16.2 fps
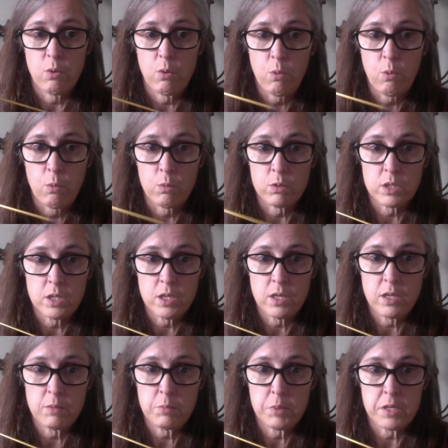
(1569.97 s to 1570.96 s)

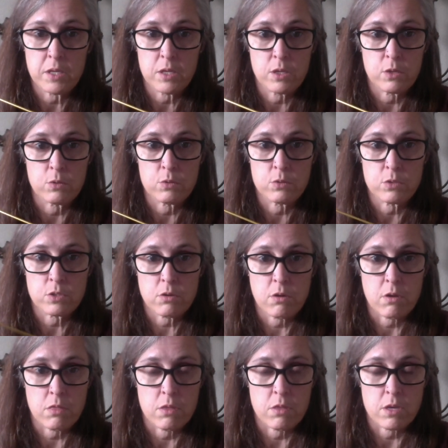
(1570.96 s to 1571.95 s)
only being used
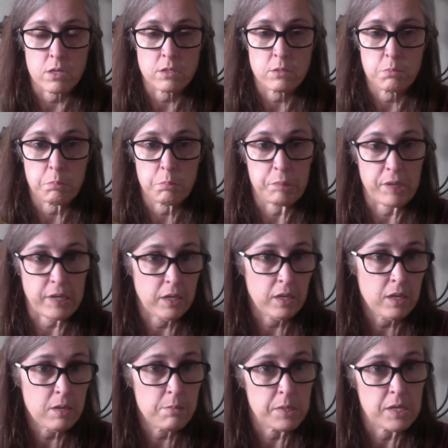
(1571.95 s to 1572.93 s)
on this
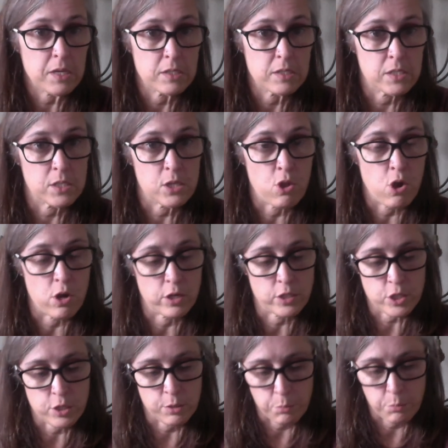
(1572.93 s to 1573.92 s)
blanket because it's a
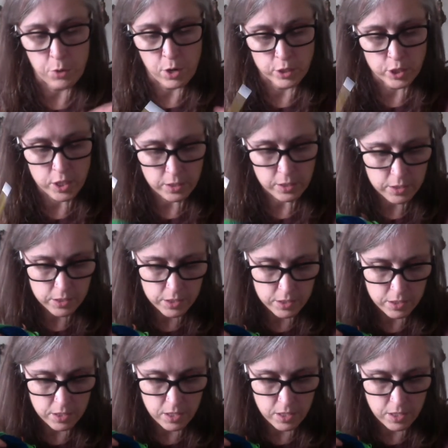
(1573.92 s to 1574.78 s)
long-term project.